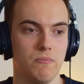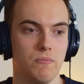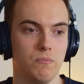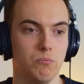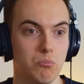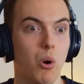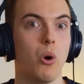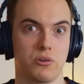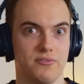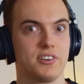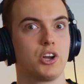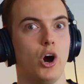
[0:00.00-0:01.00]
more
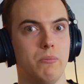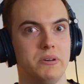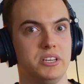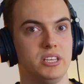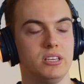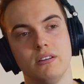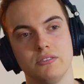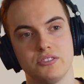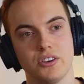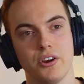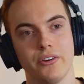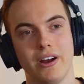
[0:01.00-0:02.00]
of a comedy.
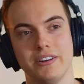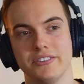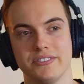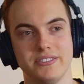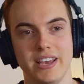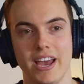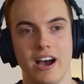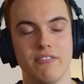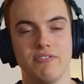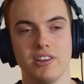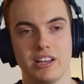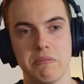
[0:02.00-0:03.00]
So I
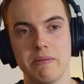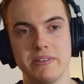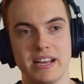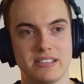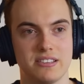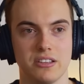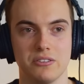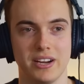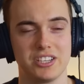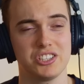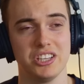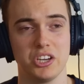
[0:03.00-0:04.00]
feel like maybe that's the
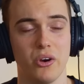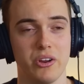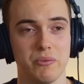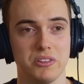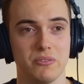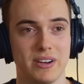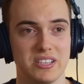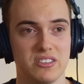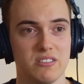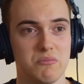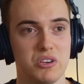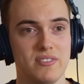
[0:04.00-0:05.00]
direction they're going with the rest of
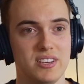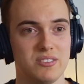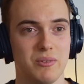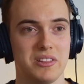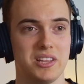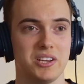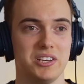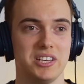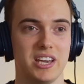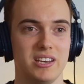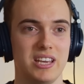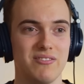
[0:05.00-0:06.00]
the movies, whether they're going to
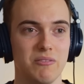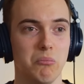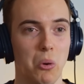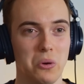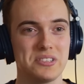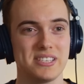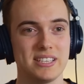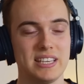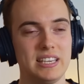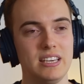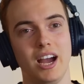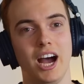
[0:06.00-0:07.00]
get even more
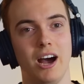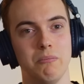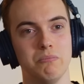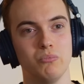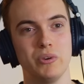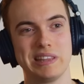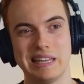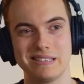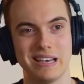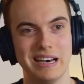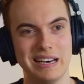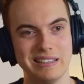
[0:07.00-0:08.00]
silly with less
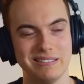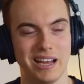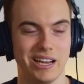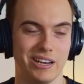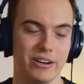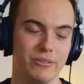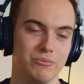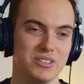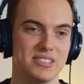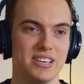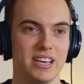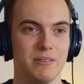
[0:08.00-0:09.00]
heart. I don't know. We'll
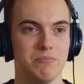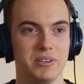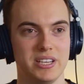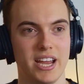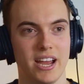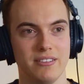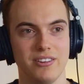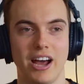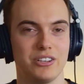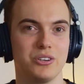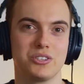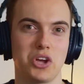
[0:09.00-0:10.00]
see. But yeah, no, I
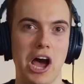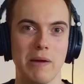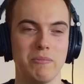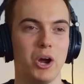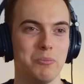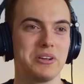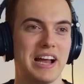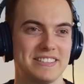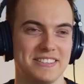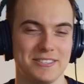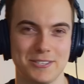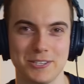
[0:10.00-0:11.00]
had a good time. I hope you guys
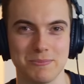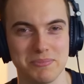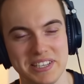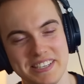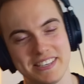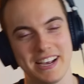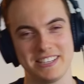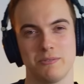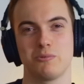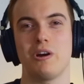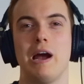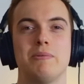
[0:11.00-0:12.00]
did too. Please like and
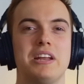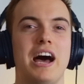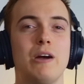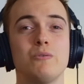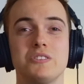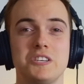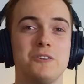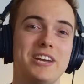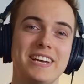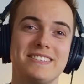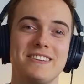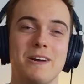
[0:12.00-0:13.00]
subscribe, and I will see you all
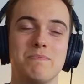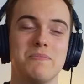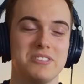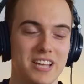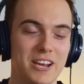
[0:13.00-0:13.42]
next time. Stay